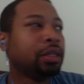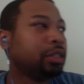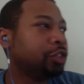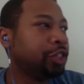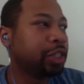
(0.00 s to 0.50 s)

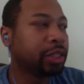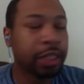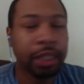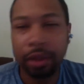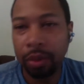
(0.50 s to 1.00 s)
just
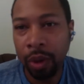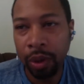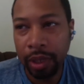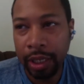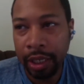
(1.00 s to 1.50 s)
either
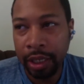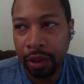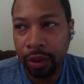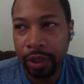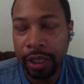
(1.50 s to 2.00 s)
won't lend
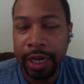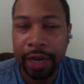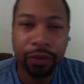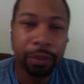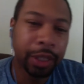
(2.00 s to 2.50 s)
or they're
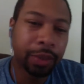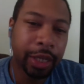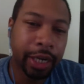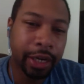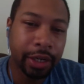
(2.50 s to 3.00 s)
not familiar with
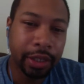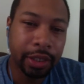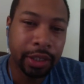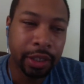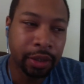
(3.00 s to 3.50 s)
the area.
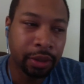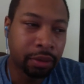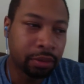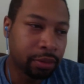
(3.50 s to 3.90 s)
So right.